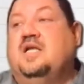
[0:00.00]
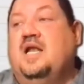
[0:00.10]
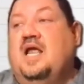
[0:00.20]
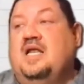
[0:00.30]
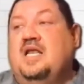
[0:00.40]

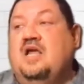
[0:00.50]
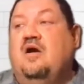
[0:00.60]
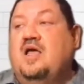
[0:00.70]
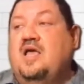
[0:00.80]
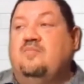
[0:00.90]
And here
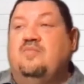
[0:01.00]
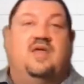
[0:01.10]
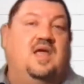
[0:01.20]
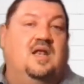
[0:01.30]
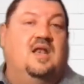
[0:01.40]
I am
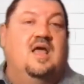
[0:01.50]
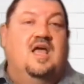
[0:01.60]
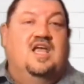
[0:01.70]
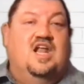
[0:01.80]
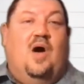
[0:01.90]
thinking,
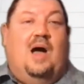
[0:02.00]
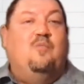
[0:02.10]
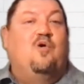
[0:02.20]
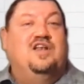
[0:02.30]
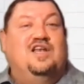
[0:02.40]
I'm
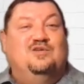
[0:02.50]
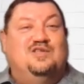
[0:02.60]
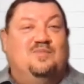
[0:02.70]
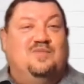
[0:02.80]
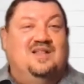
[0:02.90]
wanting to do
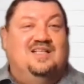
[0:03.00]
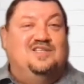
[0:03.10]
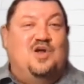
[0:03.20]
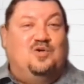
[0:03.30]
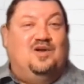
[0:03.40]
something that's
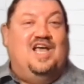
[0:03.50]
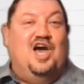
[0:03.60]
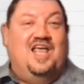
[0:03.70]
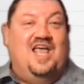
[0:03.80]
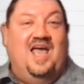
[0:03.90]
totally
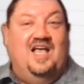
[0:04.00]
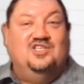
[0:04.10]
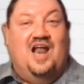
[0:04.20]
cutting edge,